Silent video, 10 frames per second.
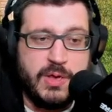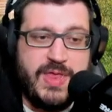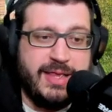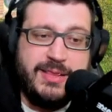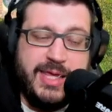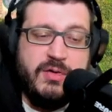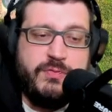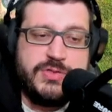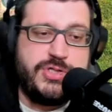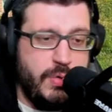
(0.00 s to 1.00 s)
They
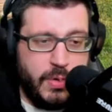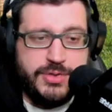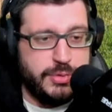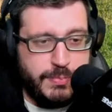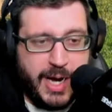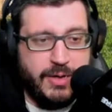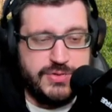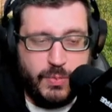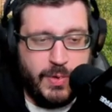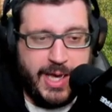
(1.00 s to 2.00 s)
live 200
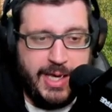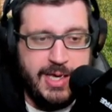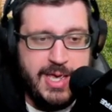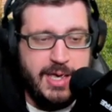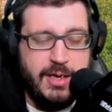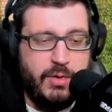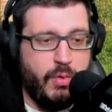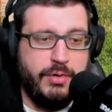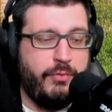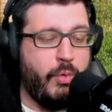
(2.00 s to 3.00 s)
miles away
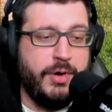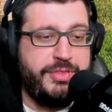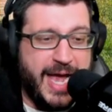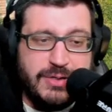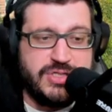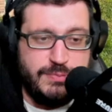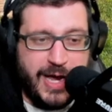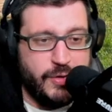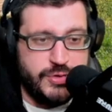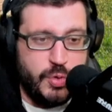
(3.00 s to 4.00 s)
or 1,000
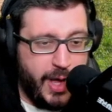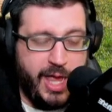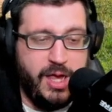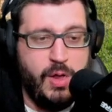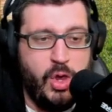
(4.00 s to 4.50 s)
miles away.